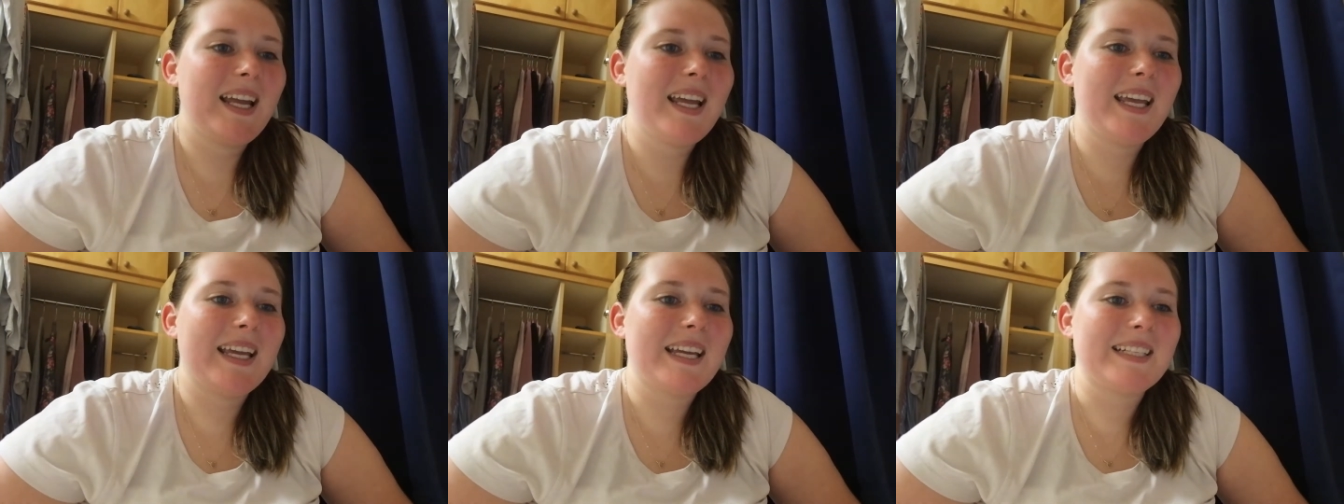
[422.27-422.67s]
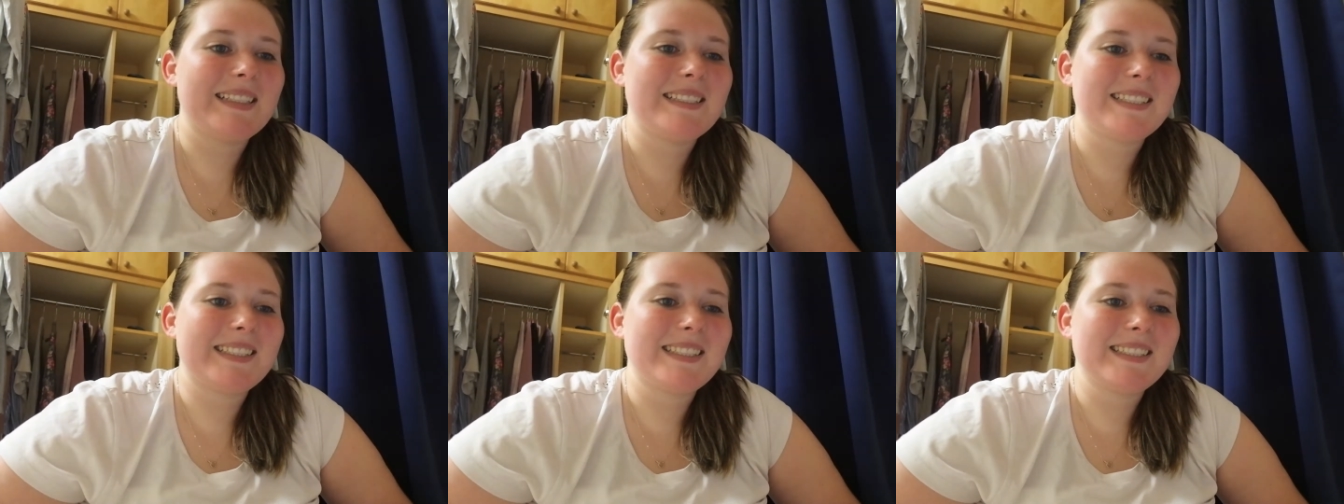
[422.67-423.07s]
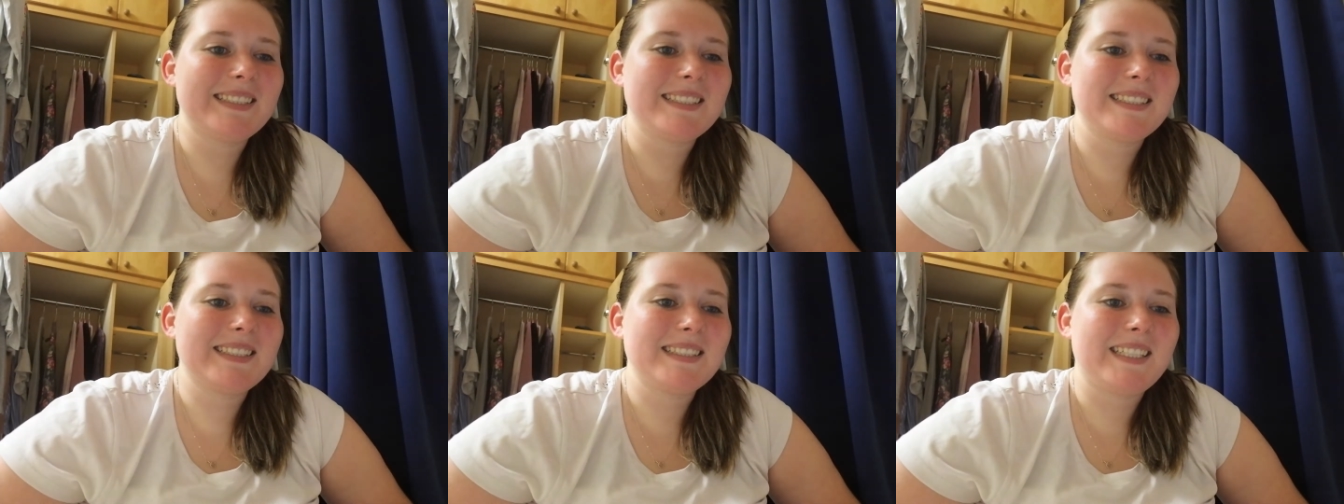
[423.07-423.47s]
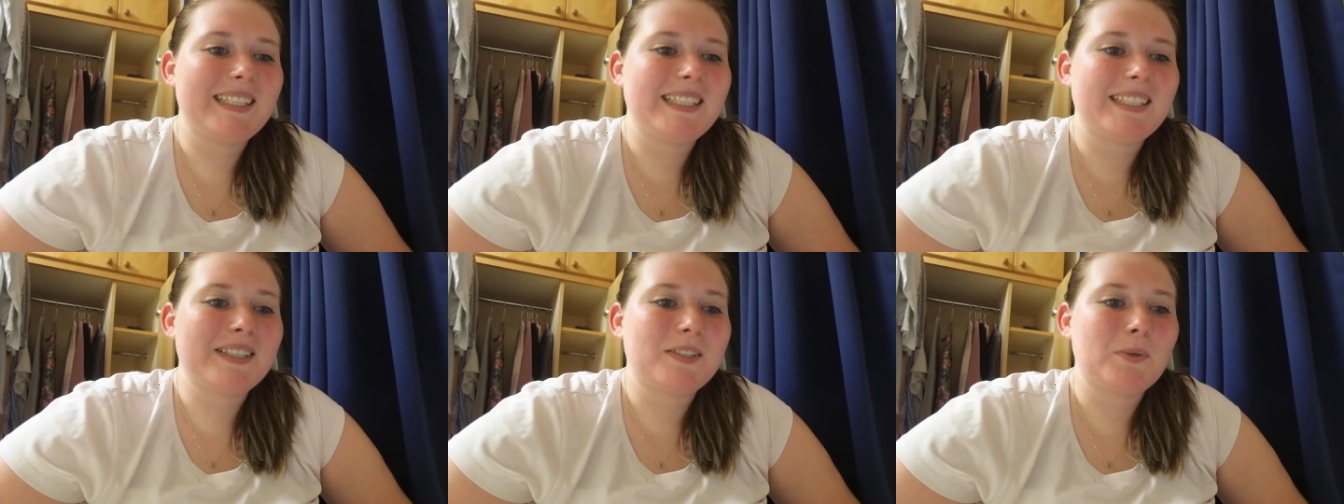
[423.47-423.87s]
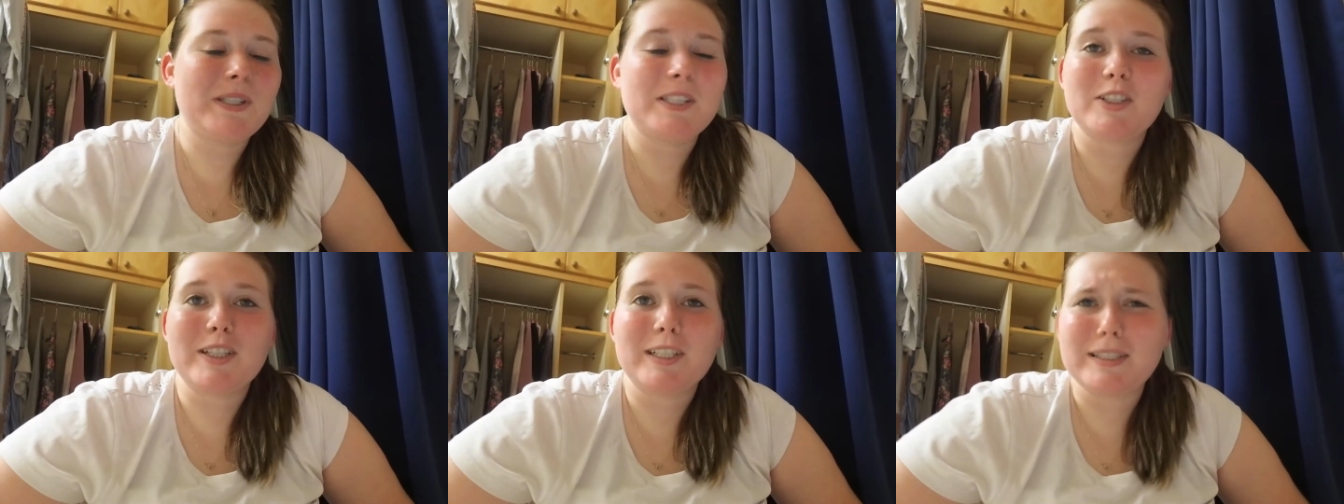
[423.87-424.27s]
and like
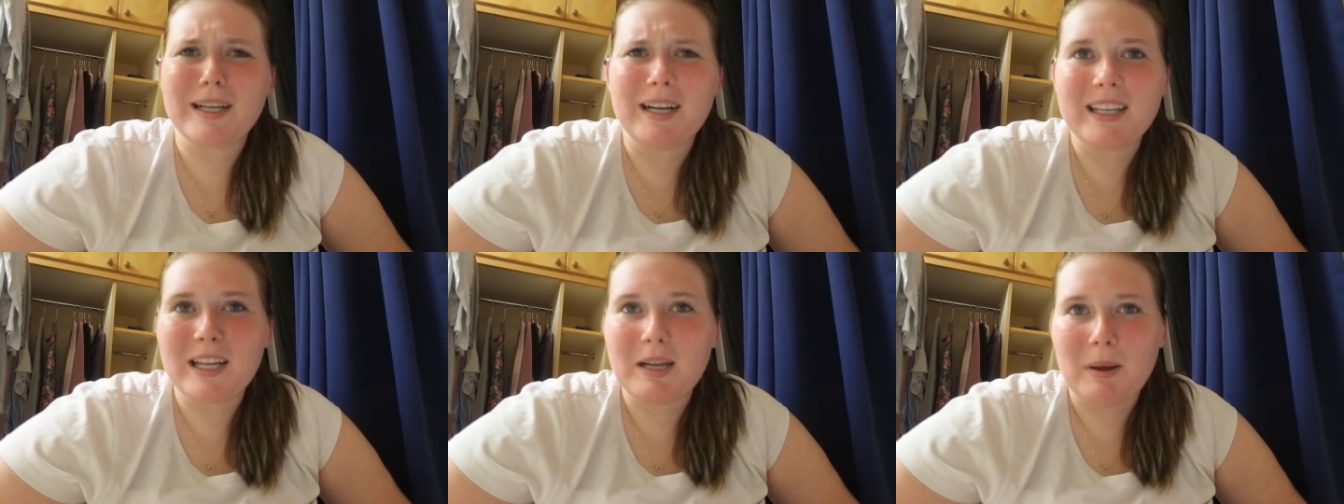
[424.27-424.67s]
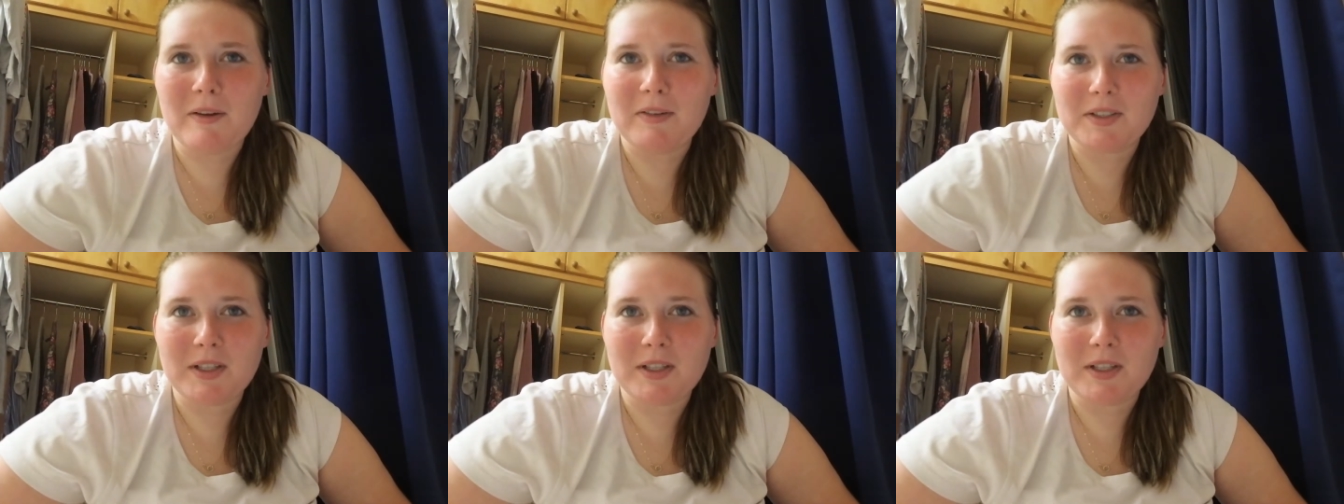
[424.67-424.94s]
we started talking about